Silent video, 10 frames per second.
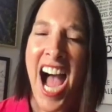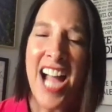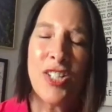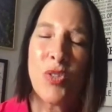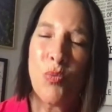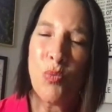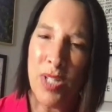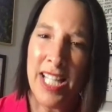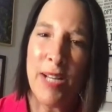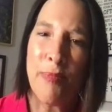I just
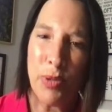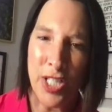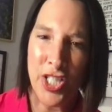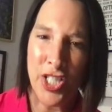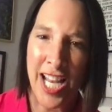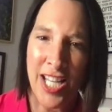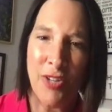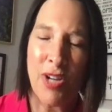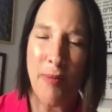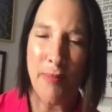really appreciate
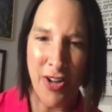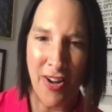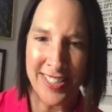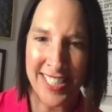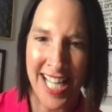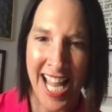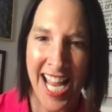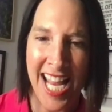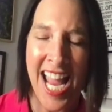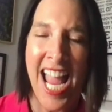you coming on
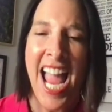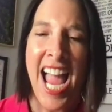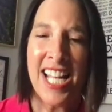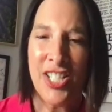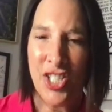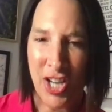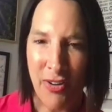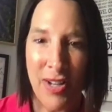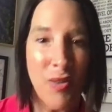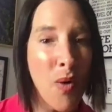today and
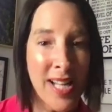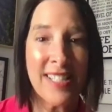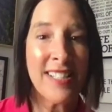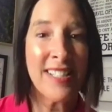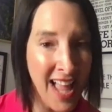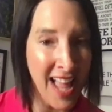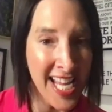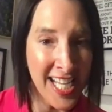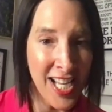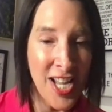sharing what it's
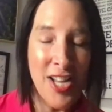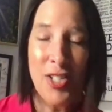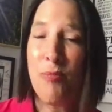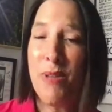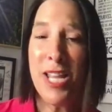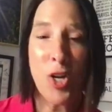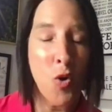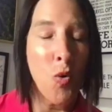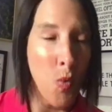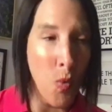like to be
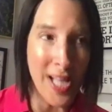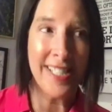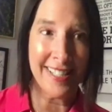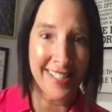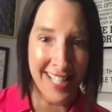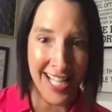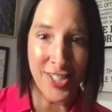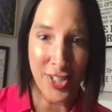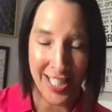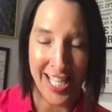
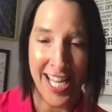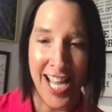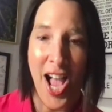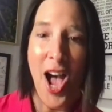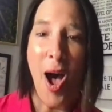quintessentially